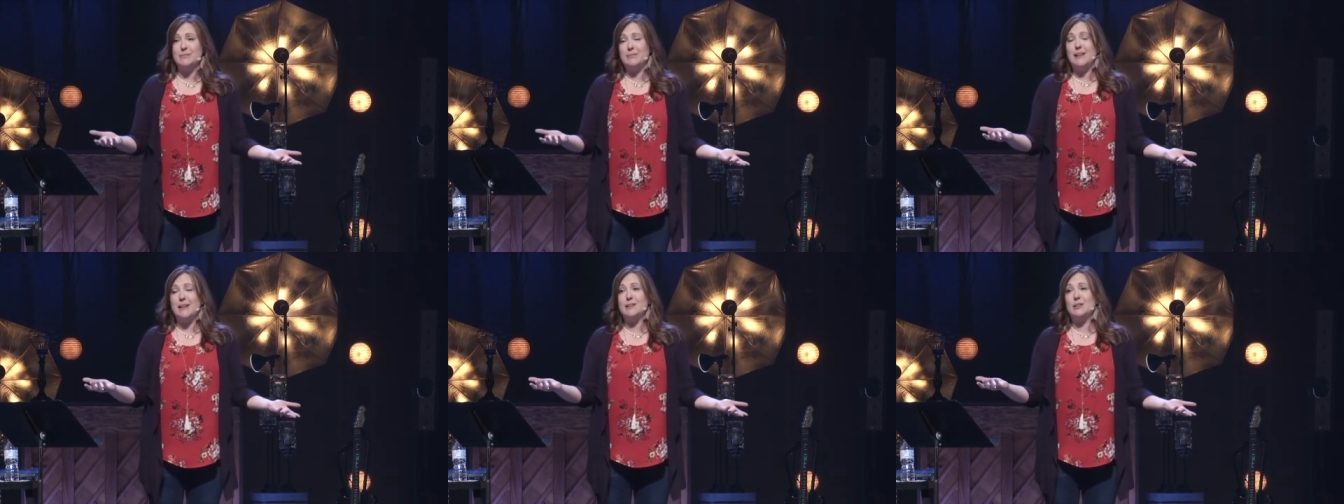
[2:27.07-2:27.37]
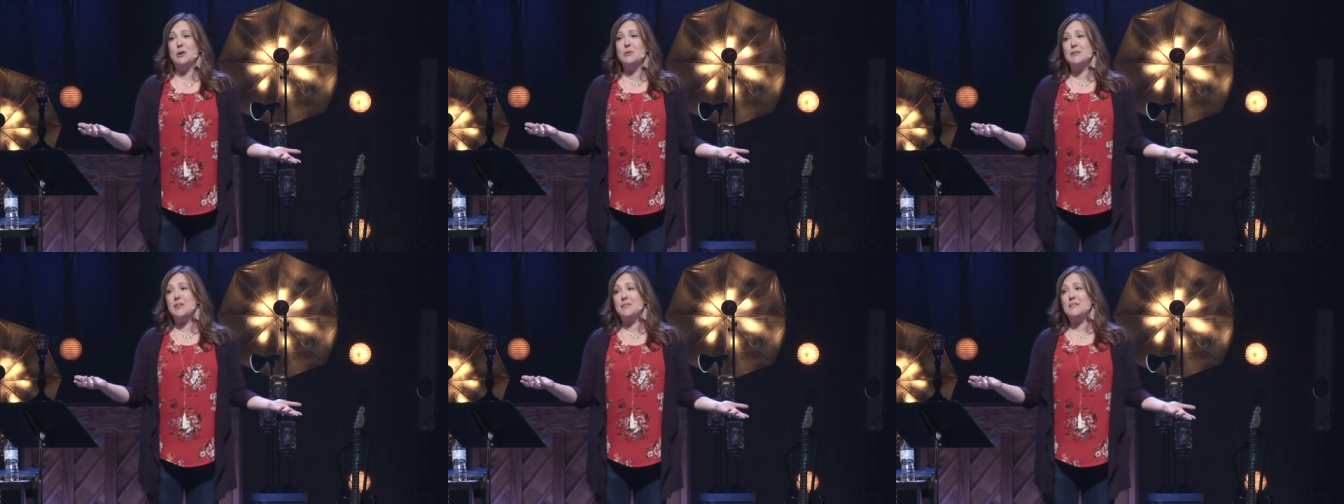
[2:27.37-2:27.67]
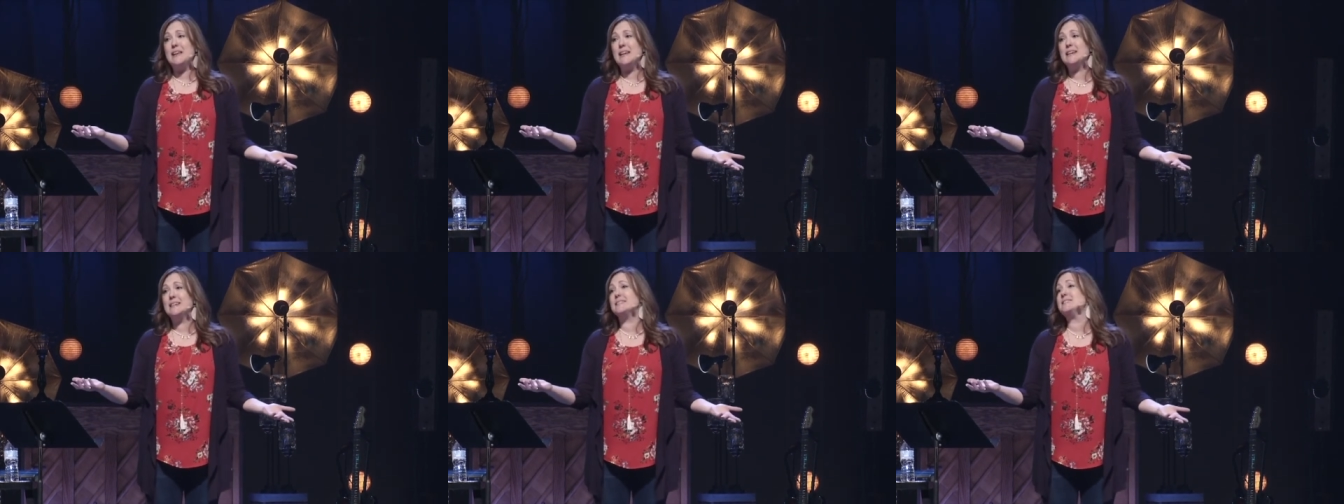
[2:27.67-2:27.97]
let alone the
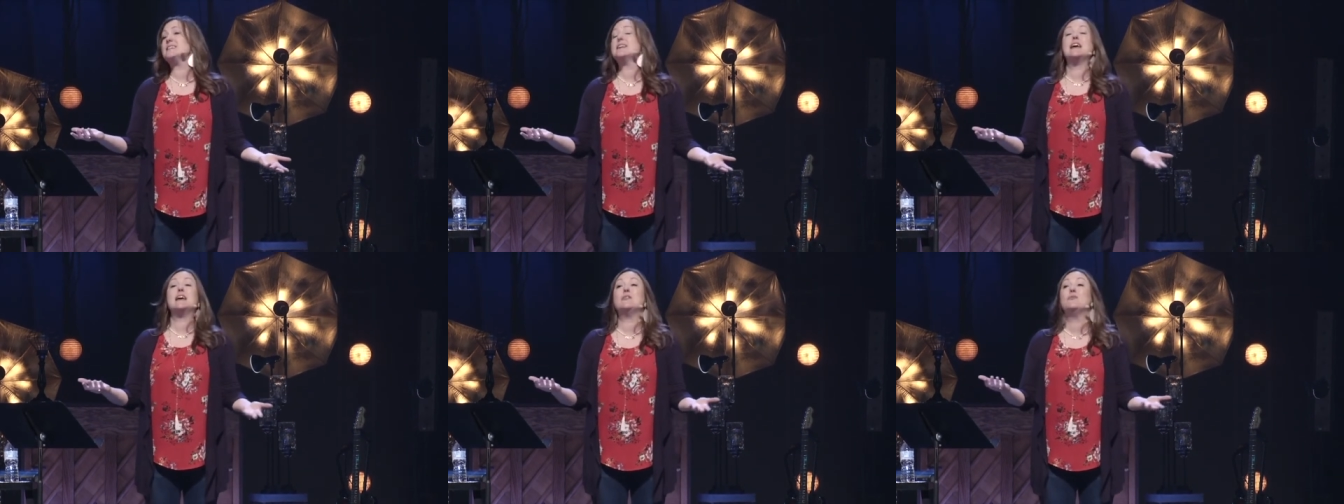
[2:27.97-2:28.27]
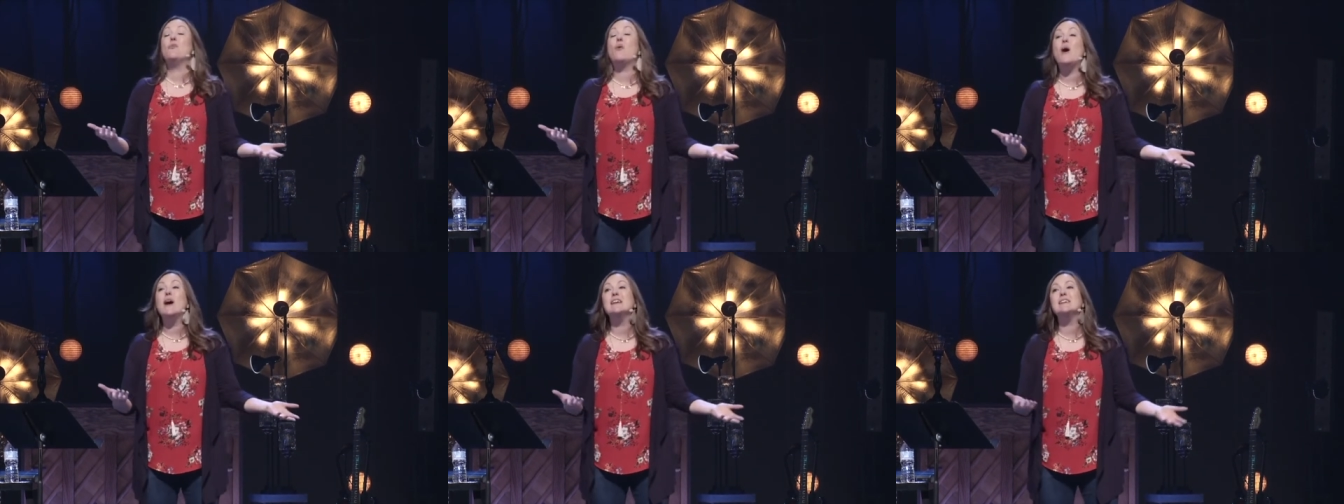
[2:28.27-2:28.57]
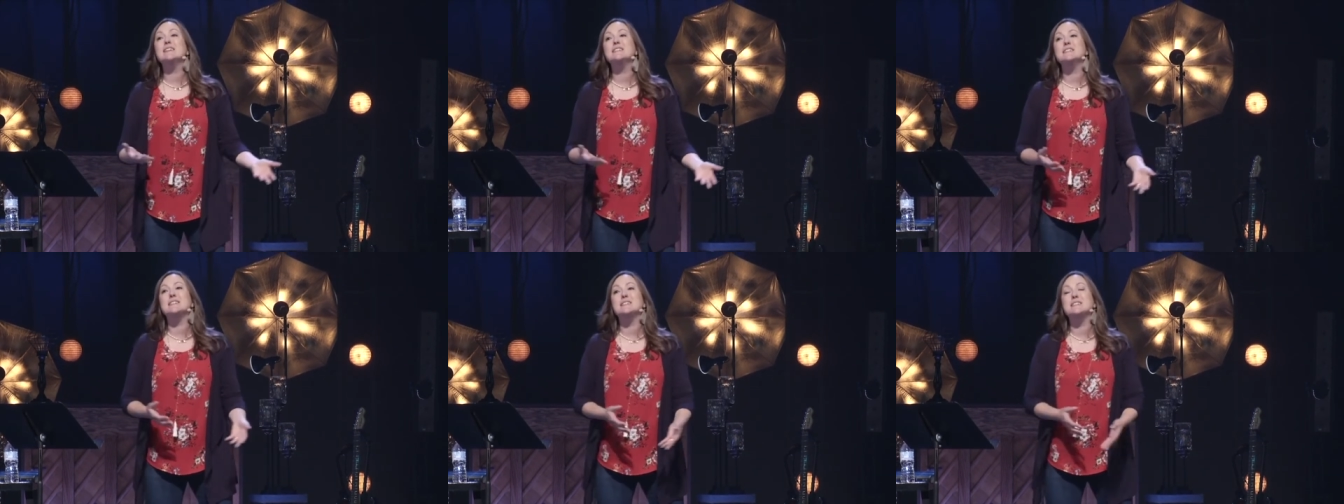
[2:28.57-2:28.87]
things that I had
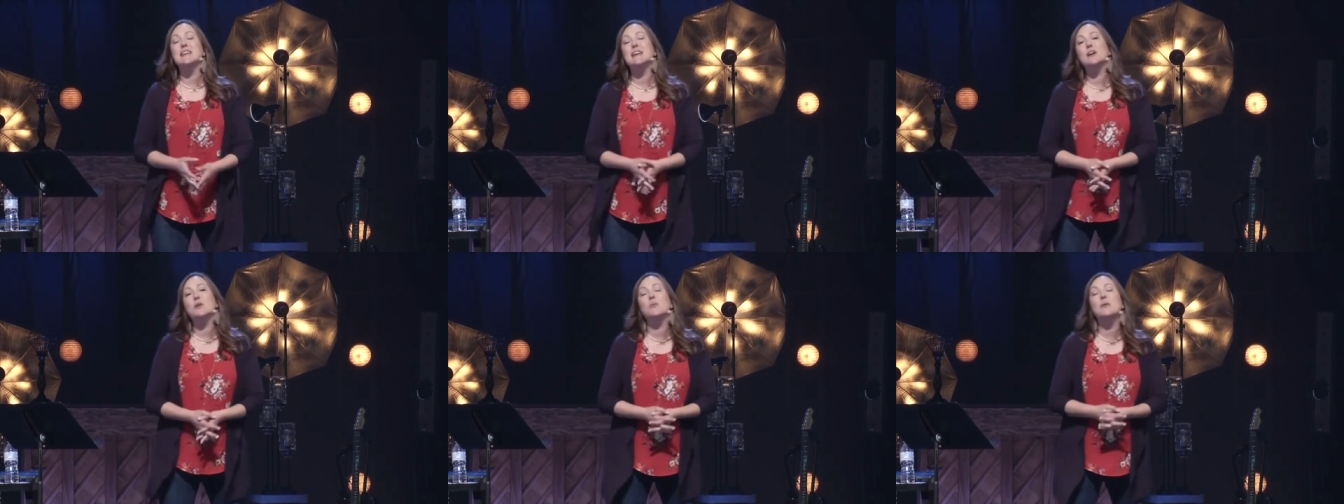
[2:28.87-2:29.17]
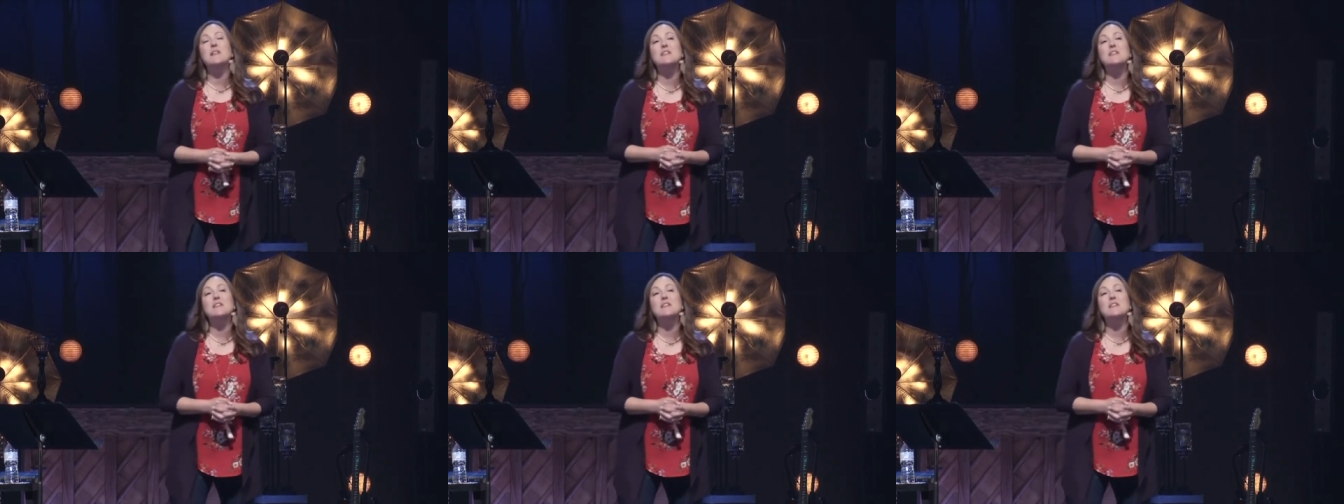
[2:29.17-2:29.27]
wanted to take